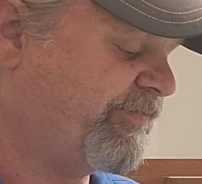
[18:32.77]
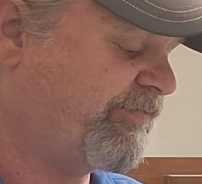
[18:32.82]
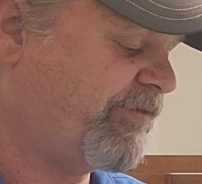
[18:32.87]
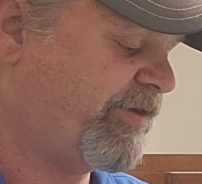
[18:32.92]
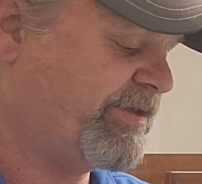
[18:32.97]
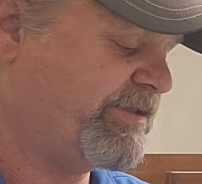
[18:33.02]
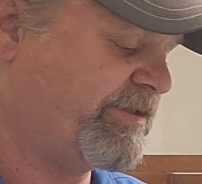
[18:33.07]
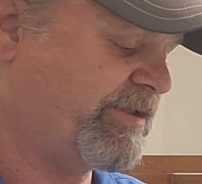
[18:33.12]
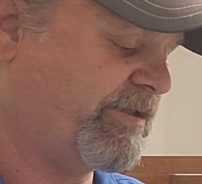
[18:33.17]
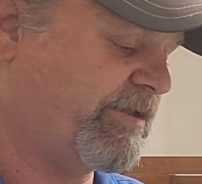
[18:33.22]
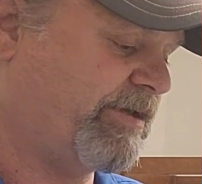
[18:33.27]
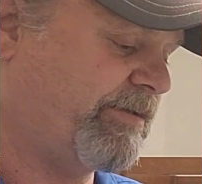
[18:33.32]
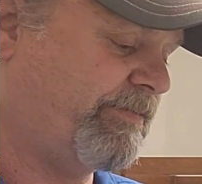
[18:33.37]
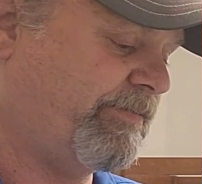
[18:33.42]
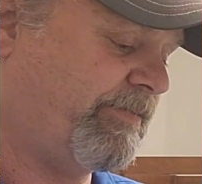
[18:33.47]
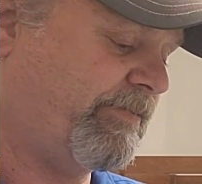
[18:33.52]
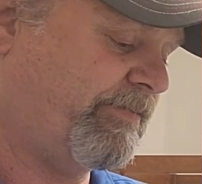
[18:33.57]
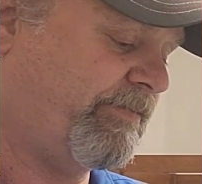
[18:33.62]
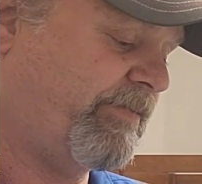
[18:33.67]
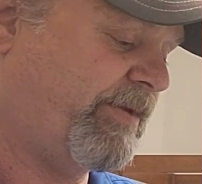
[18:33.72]
freezing them.
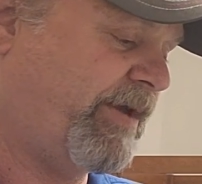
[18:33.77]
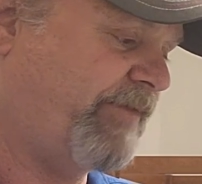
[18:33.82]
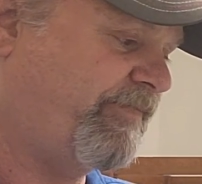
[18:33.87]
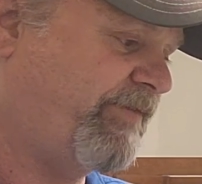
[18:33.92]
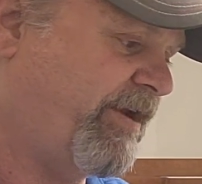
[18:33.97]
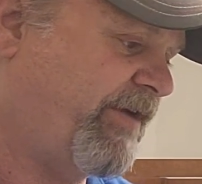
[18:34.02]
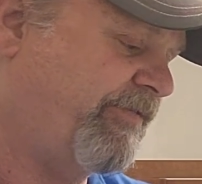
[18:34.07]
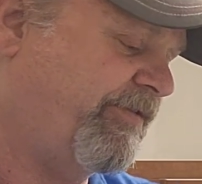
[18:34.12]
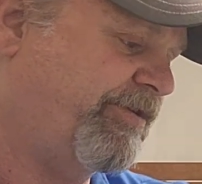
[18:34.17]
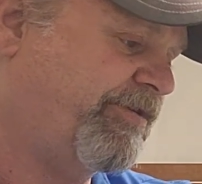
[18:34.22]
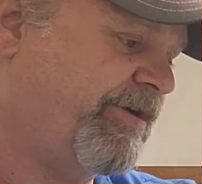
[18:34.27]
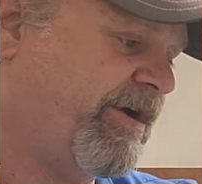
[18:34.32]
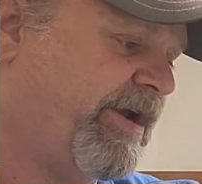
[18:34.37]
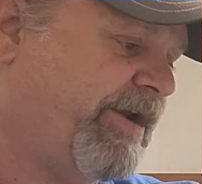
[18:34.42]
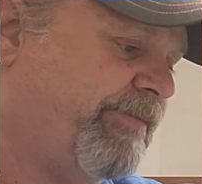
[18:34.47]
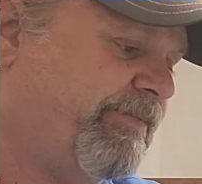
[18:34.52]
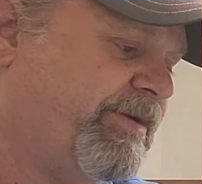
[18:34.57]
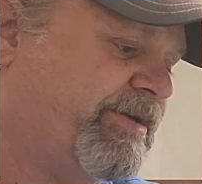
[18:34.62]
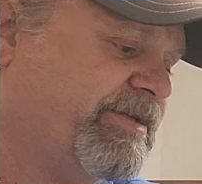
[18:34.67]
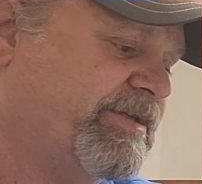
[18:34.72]
Never tried
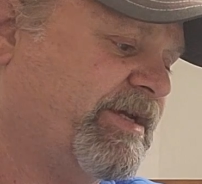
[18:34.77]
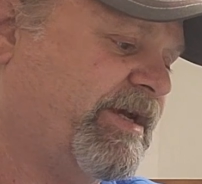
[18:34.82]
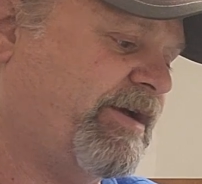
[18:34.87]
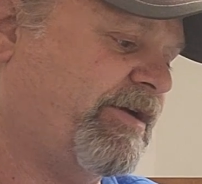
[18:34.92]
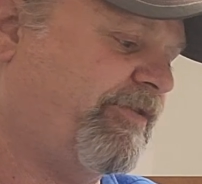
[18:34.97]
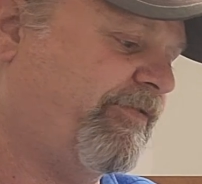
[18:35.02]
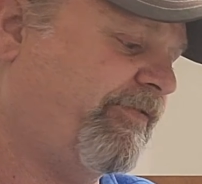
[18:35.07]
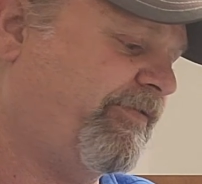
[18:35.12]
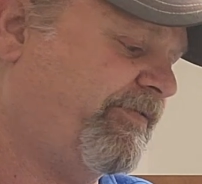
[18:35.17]
it myself.